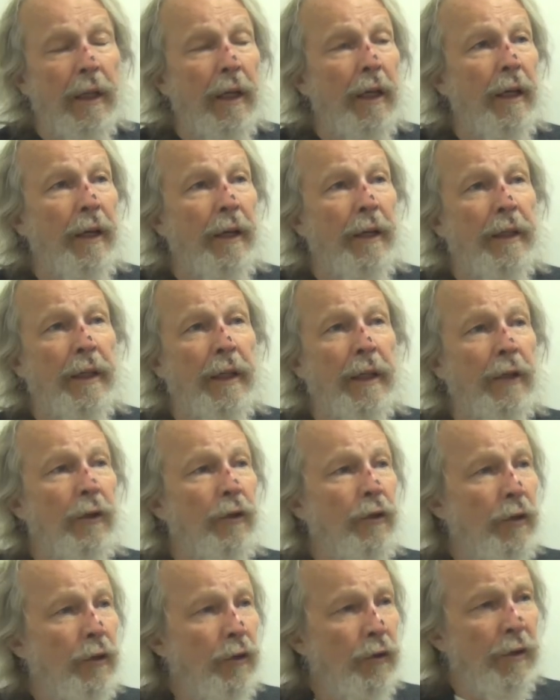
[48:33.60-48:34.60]
uh,
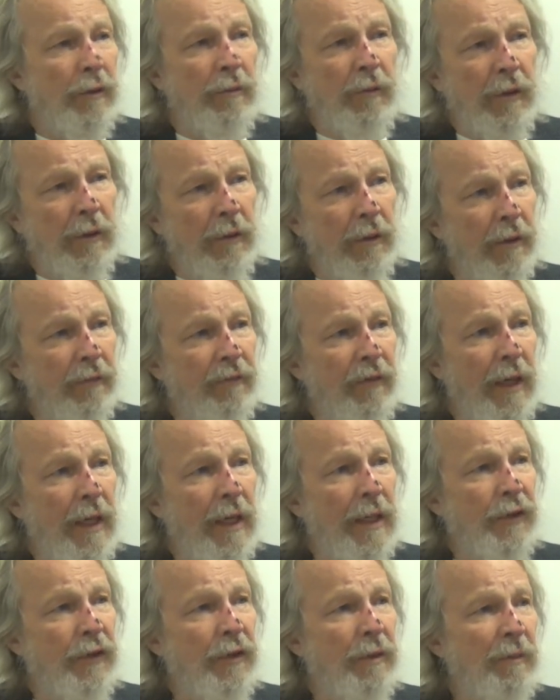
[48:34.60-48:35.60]
introduce him to,
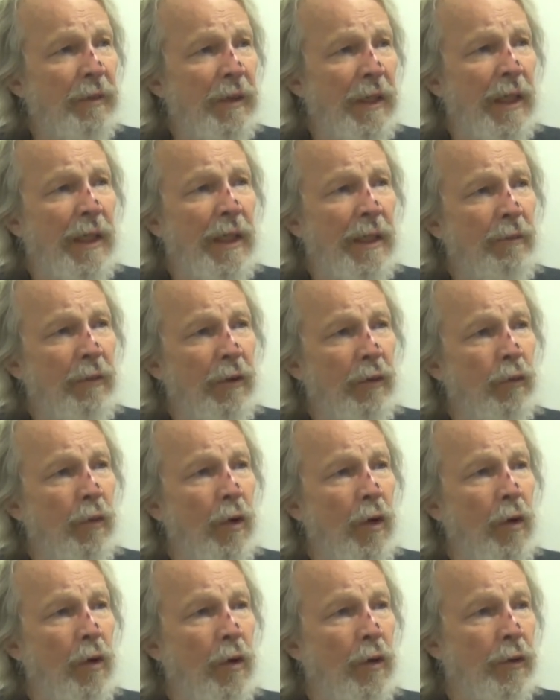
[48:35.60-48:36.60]
advise him, get him
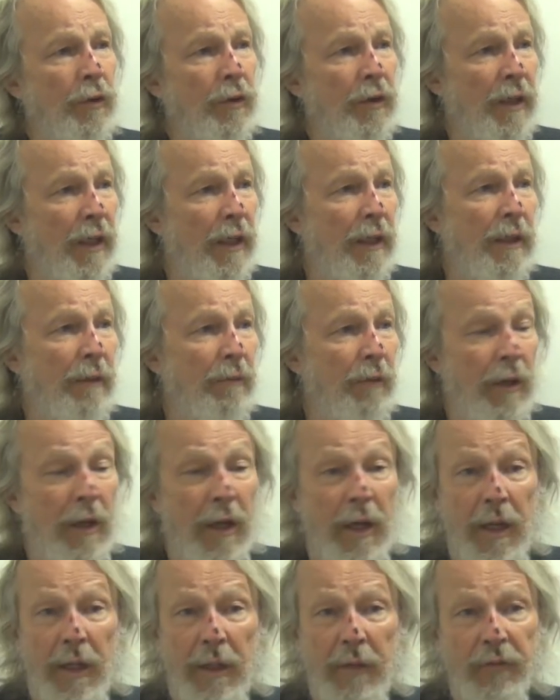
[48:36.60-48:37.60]
enrolled, take him to
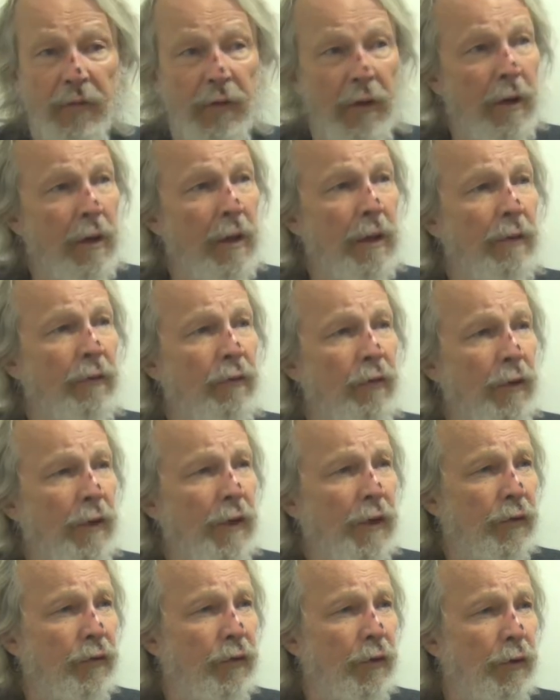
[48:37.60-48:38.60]
Olive Garden for
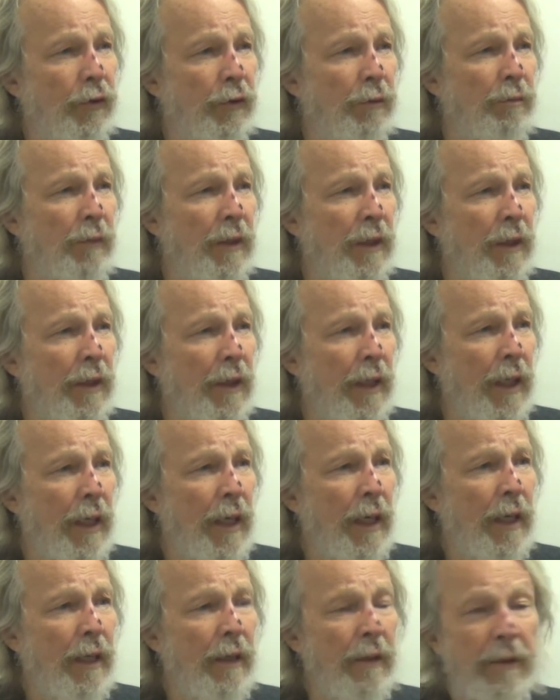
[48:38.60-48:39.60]
his first meal
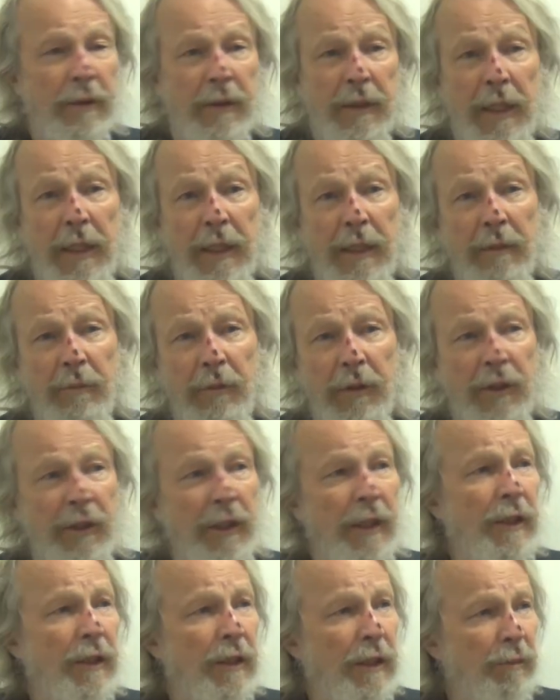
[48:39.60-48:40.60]
out, take him to
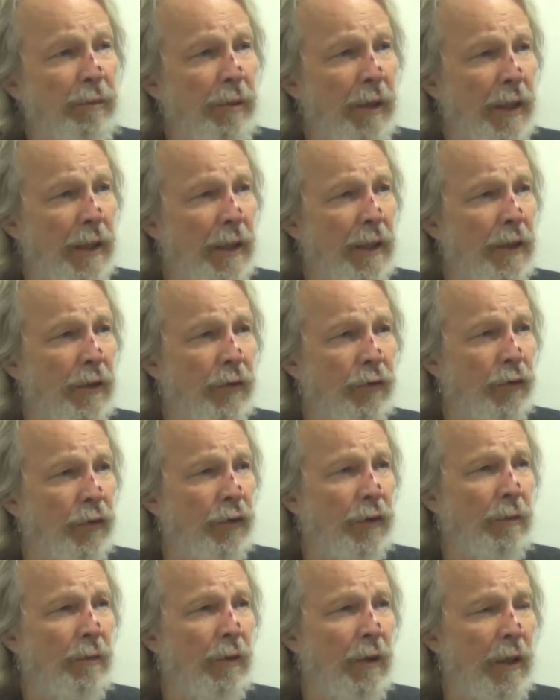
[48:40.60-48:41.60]
J.C. Penney's for
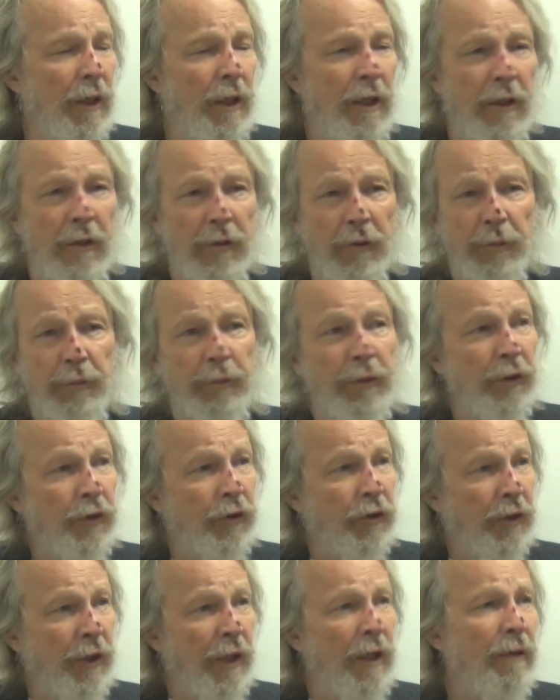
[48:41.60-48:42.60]
some clothes, put a
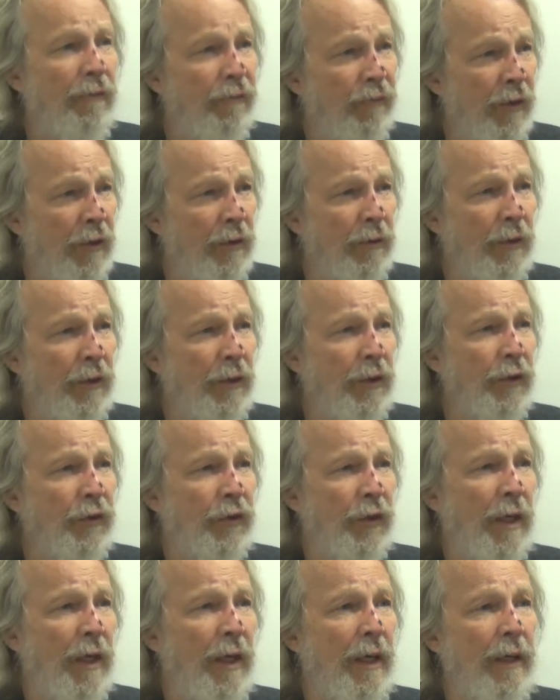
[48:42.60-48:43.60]
cell phone in
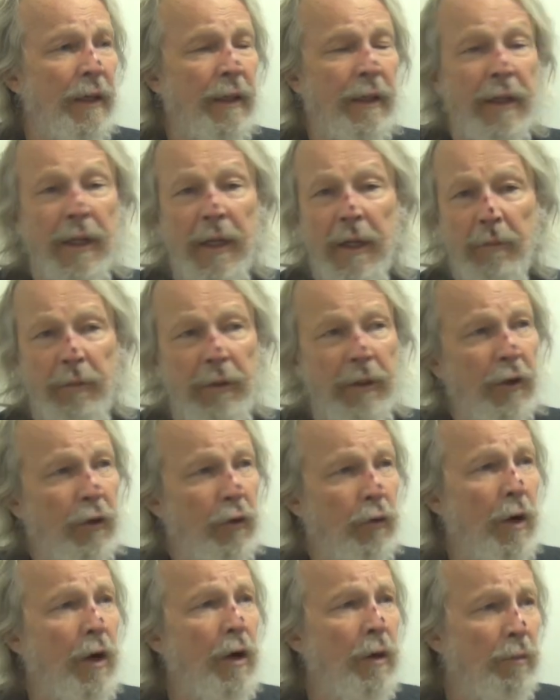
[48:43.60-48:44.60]
his hand, put a
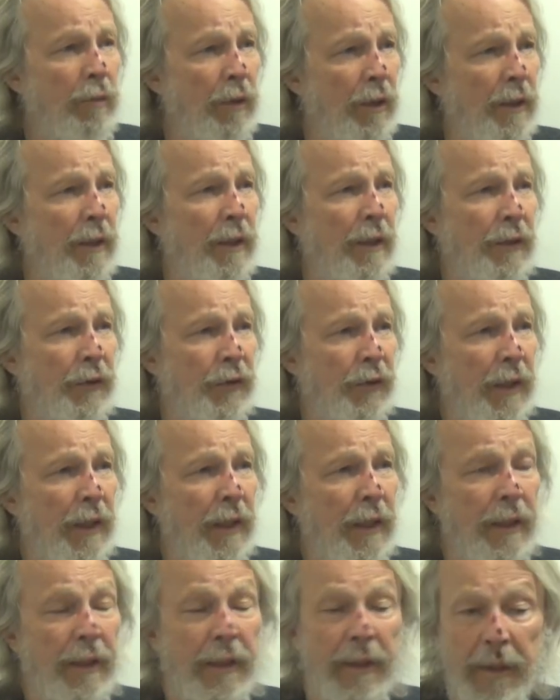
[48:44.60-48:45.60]
Chromebook in his
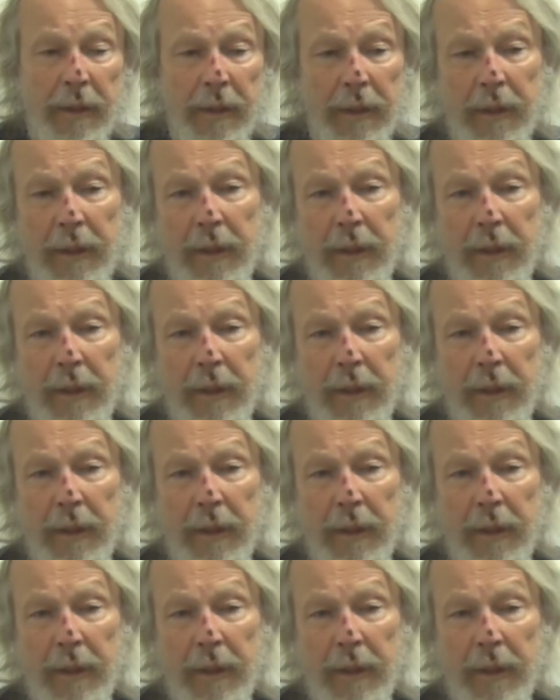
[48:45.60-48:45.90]
hand.